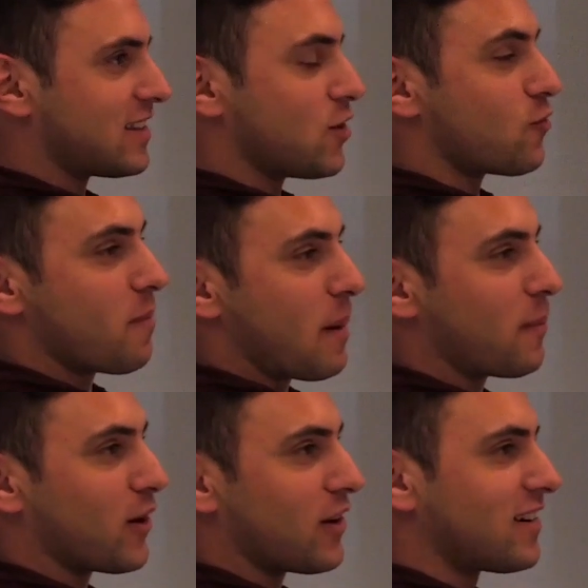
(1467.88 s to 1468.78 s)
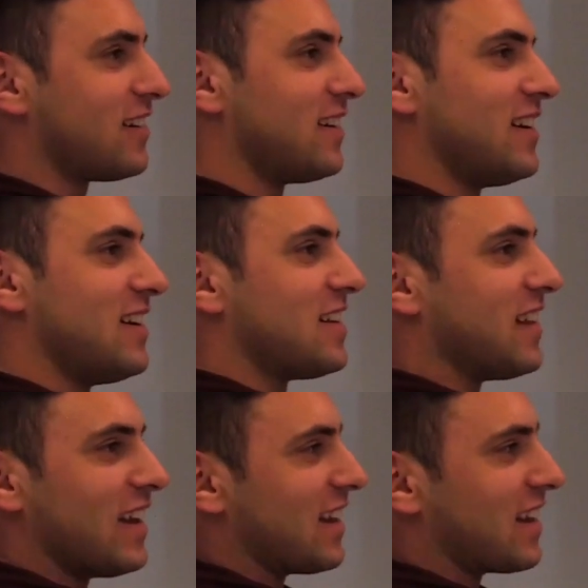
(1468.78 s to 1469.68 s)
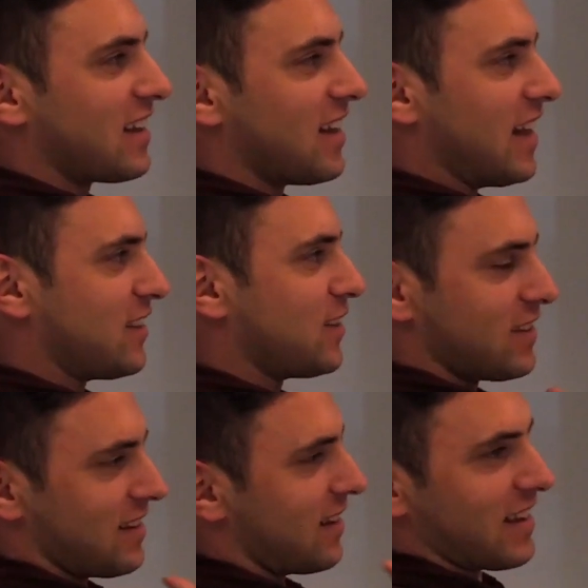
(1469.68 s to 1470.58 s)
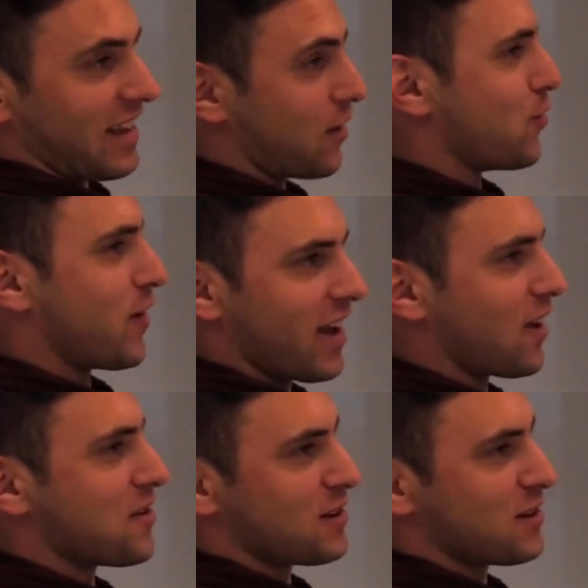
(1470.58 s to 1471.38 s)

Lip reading: I still remember like it's like you can't get